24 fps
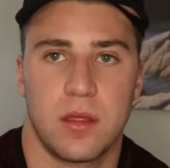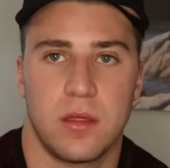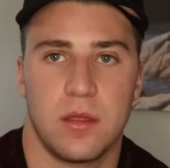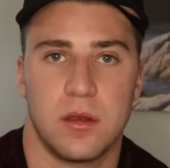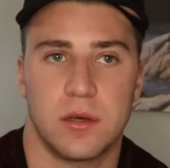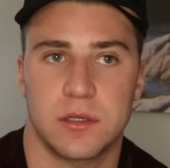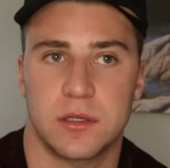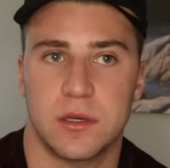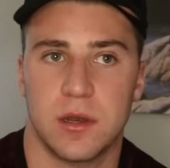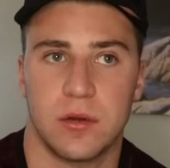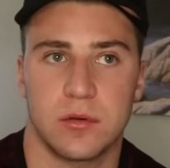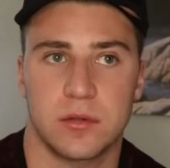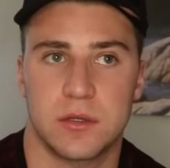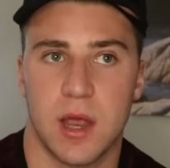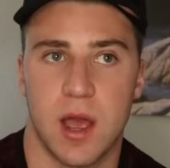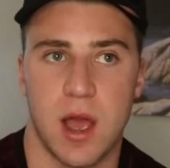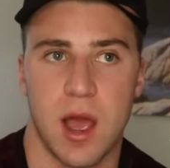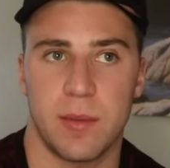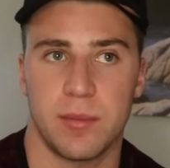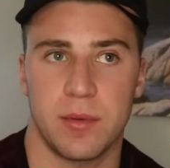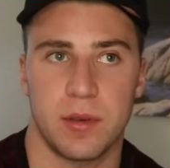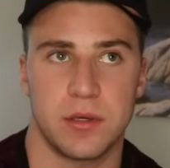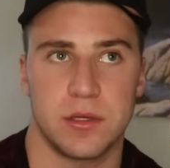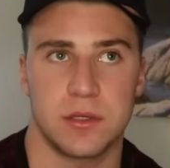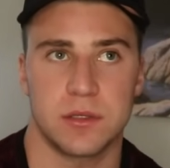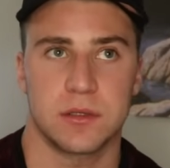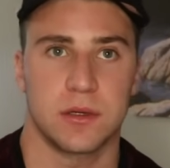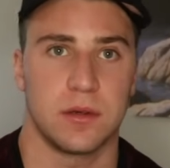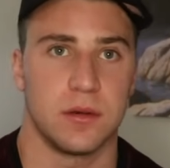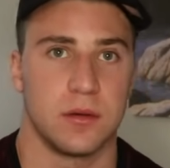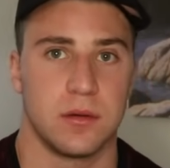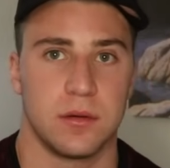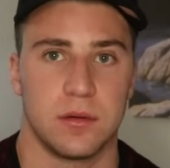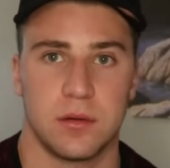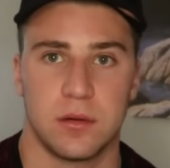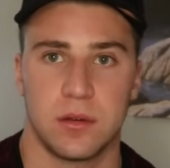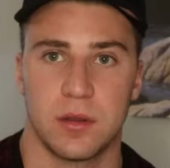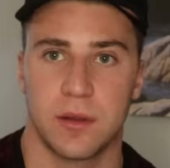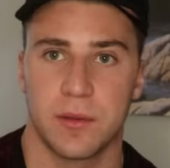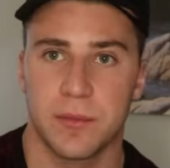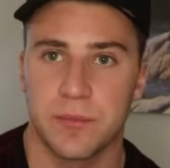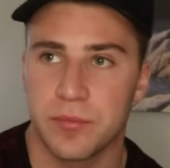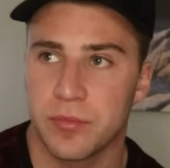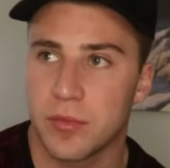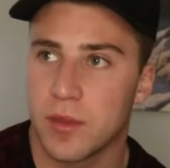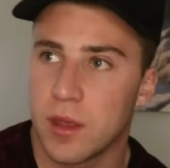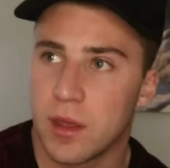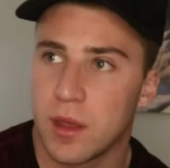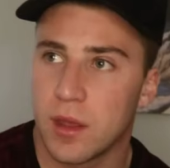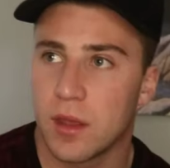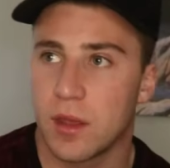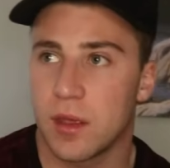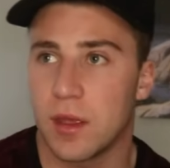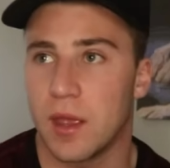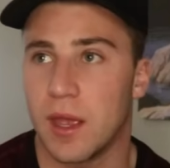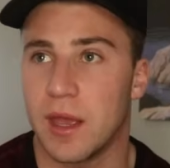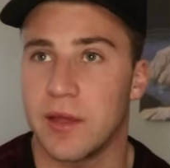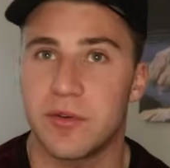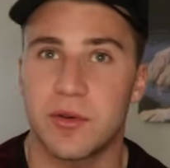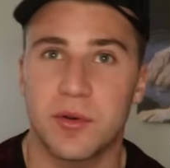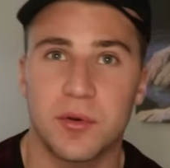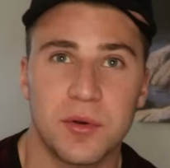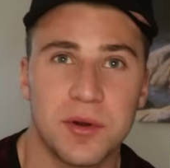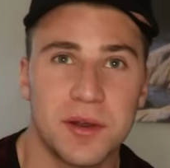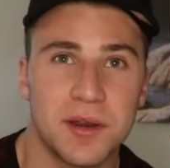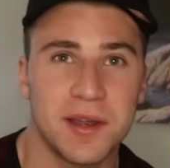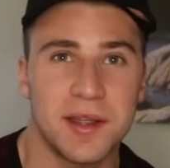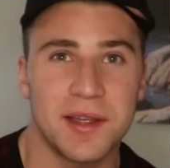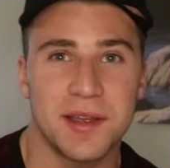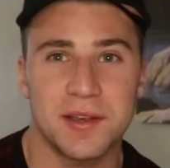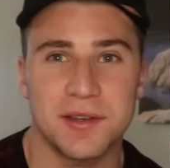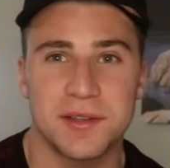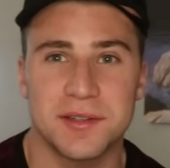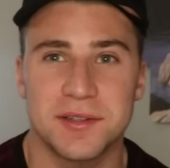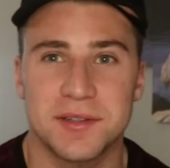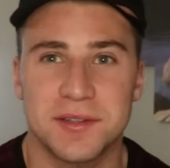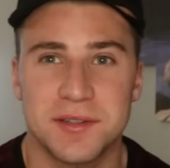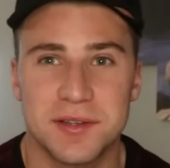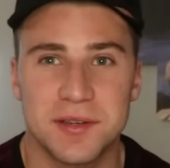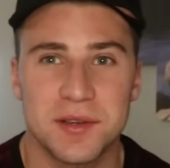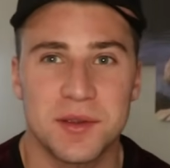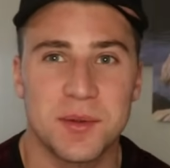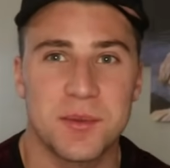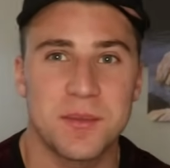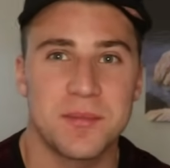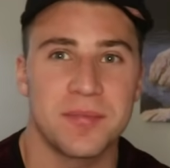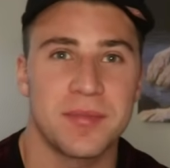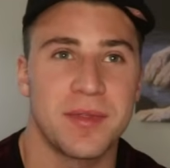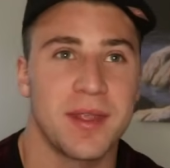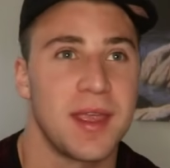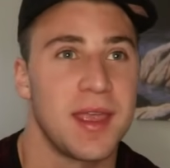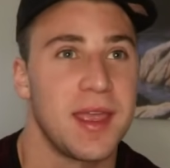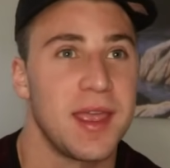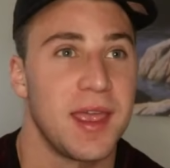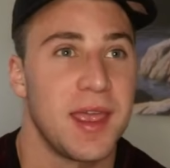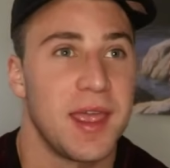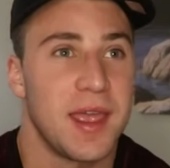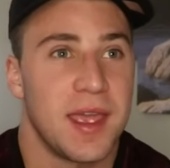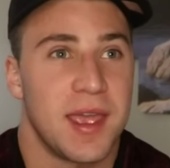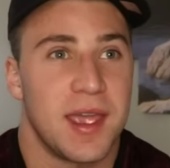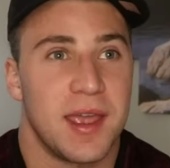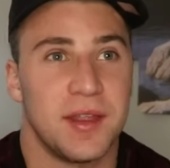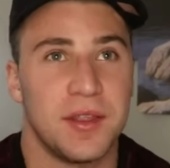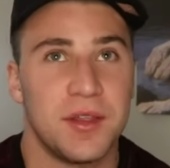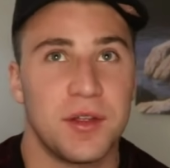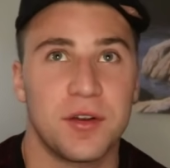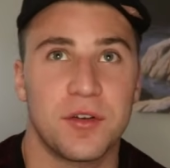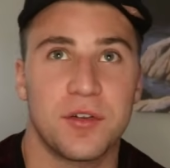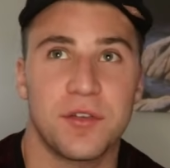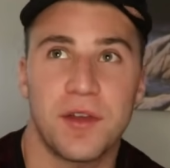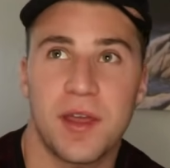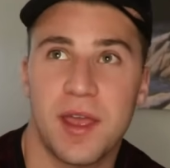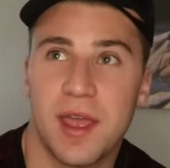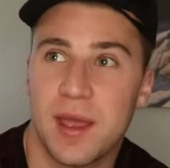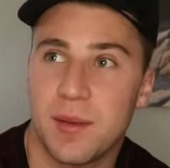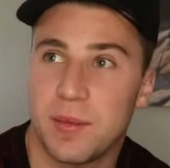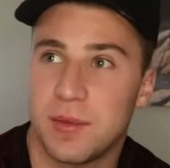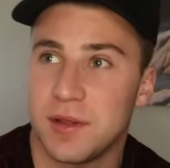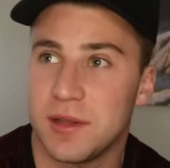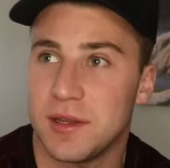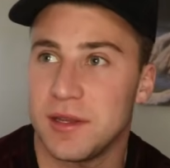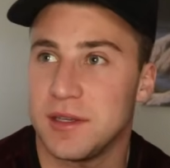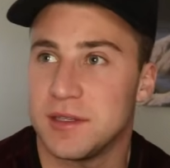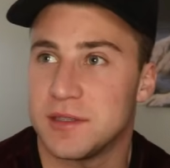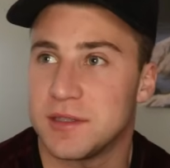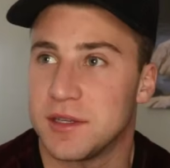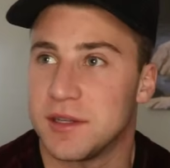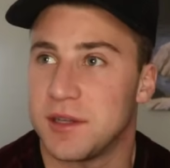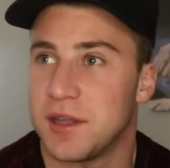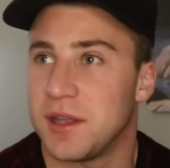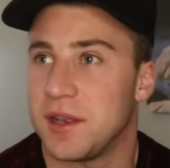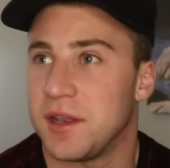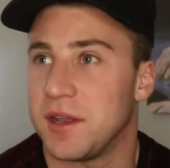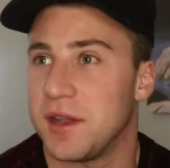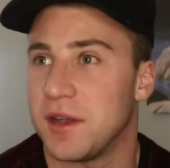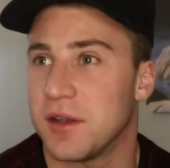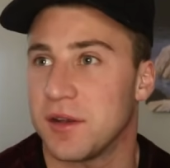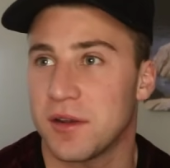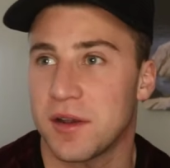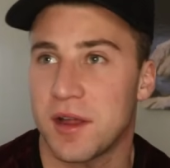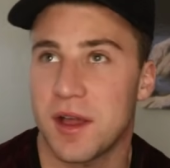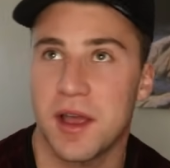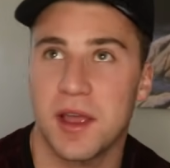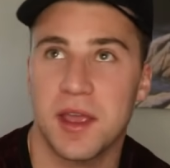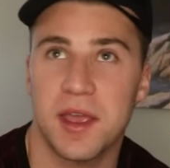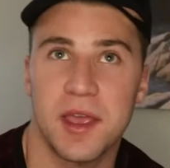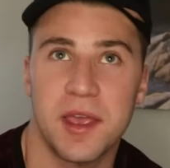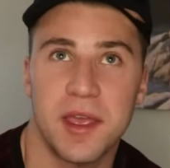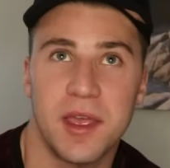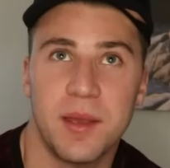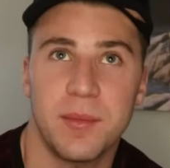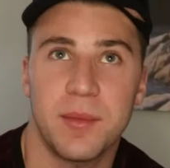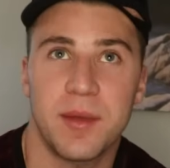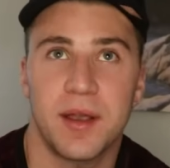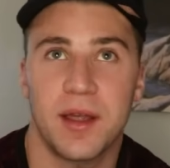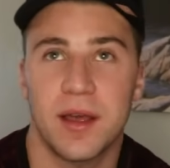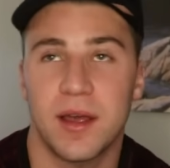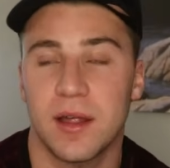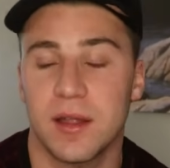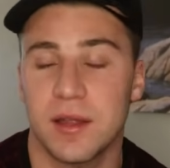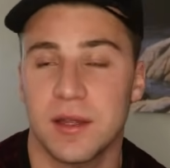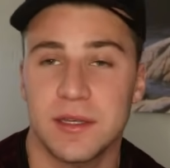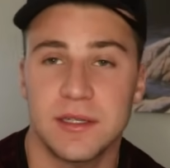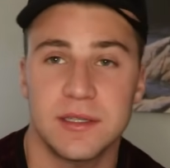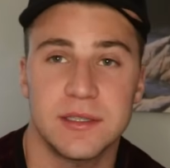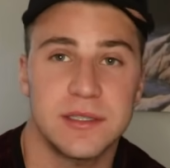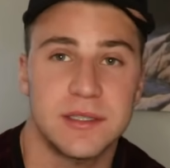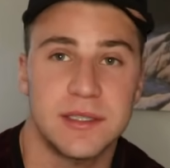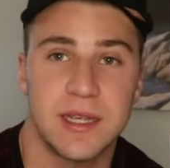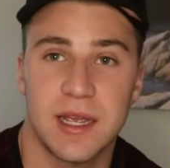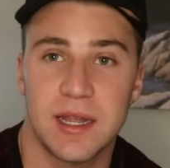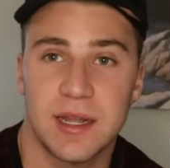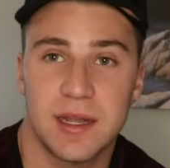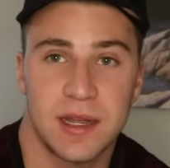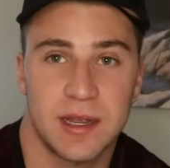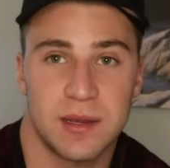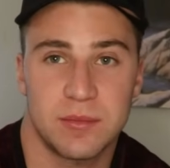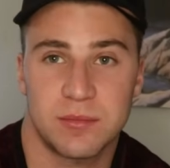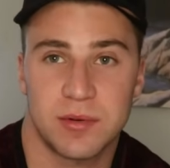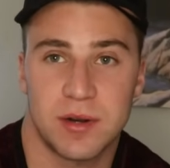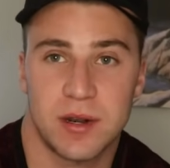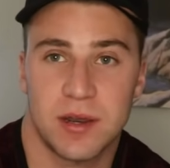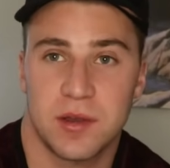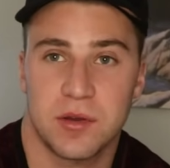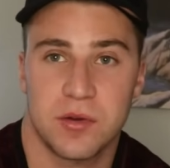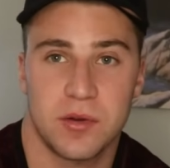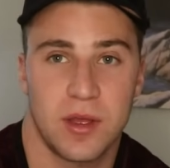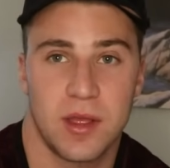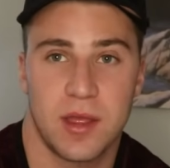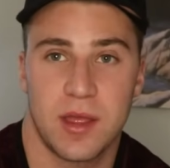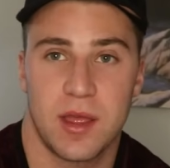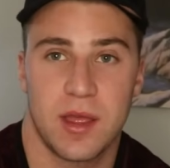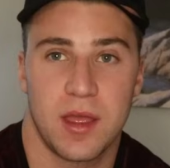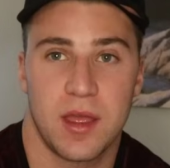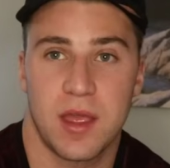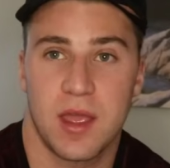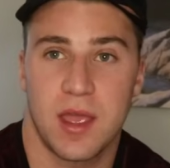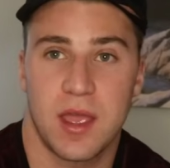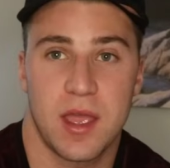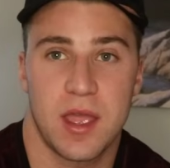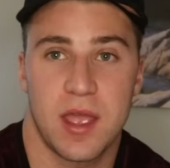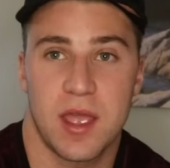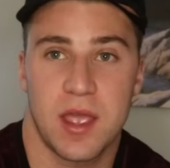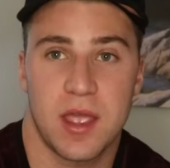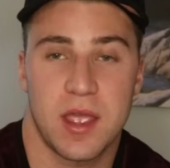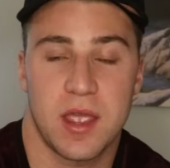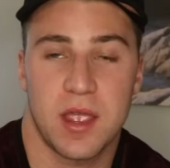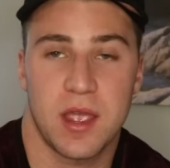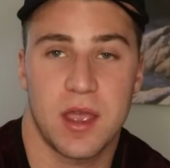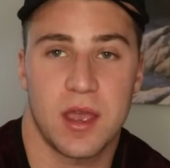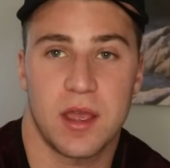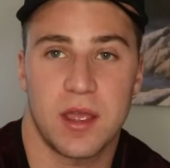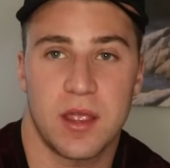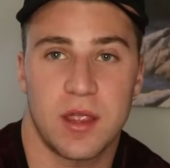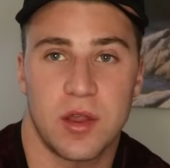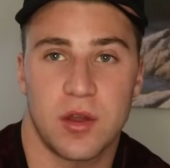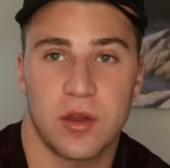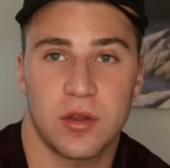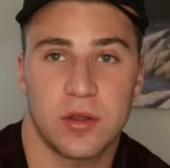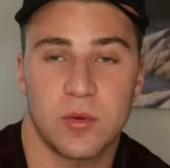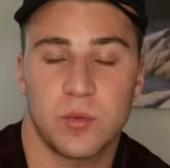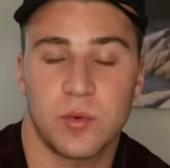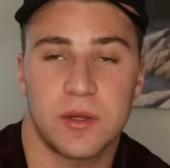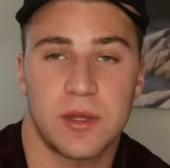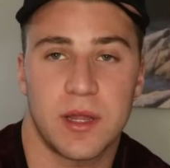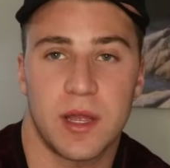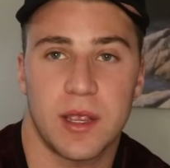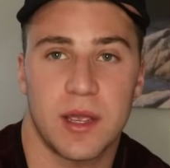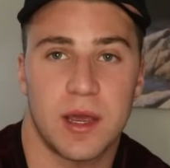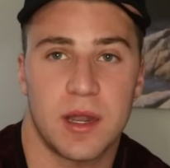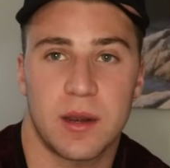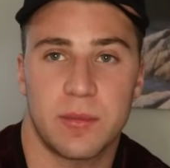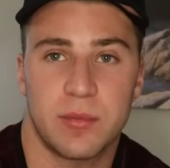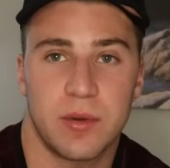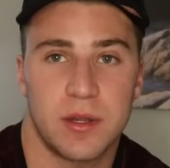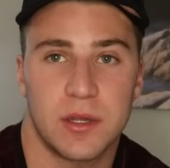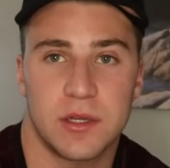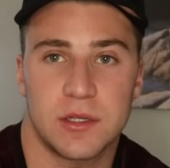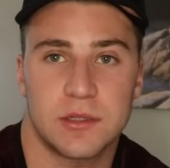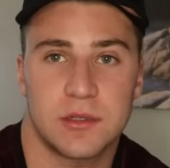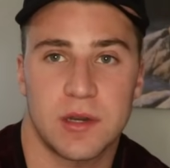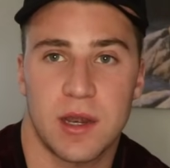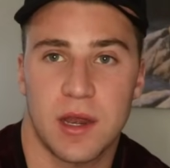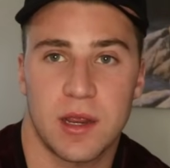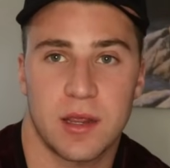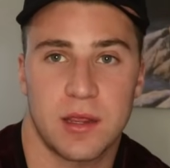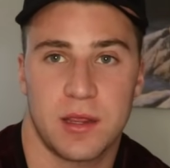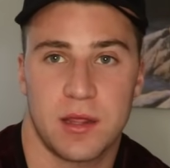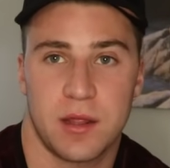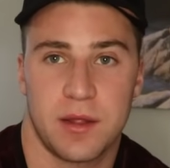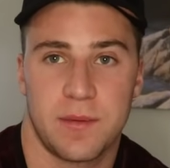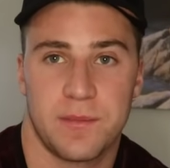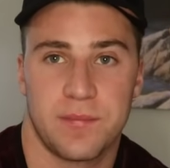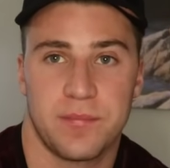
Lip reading: There's no time to just, oh, everyone else and their families, and then here I am and all this shit. Like, bro, you're the one that gotta bring the strength.